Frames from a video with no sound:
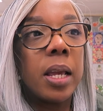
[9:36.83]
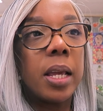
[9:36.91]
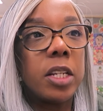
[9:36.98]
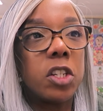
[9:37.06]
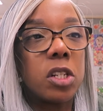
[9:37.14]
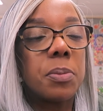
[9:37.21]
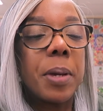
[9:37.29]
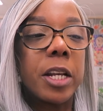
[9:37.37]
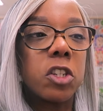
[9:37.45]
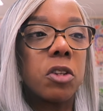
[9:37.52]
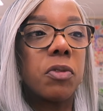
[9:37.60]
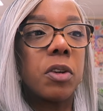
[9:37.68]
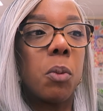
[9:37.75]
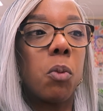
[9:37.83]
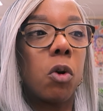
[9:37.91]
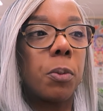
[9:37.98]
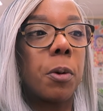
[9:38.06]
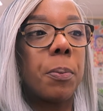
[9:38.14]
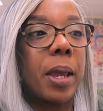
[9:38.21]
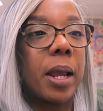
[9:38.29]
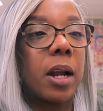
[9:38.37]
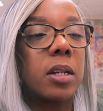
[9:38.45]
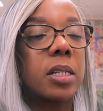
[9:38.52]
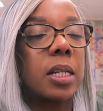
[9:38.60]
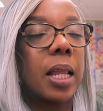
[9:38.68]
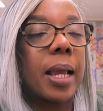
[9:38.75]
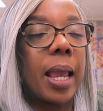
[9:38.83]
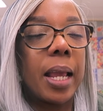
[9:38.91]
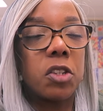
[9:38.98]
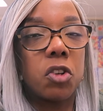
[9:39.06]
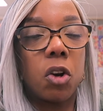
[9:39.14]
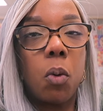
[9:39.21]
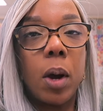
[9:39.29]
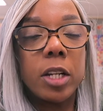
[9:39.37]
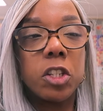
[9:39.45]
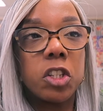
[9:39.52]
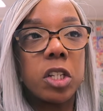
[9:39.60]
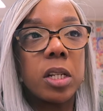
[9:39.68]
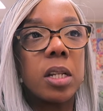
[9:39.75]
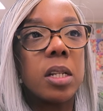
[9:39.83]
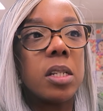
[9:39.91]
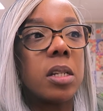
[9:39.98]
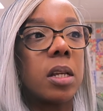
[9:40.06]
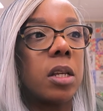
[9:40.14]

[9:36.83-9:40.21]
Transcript: it just makes you feel more prepared to like answer questions.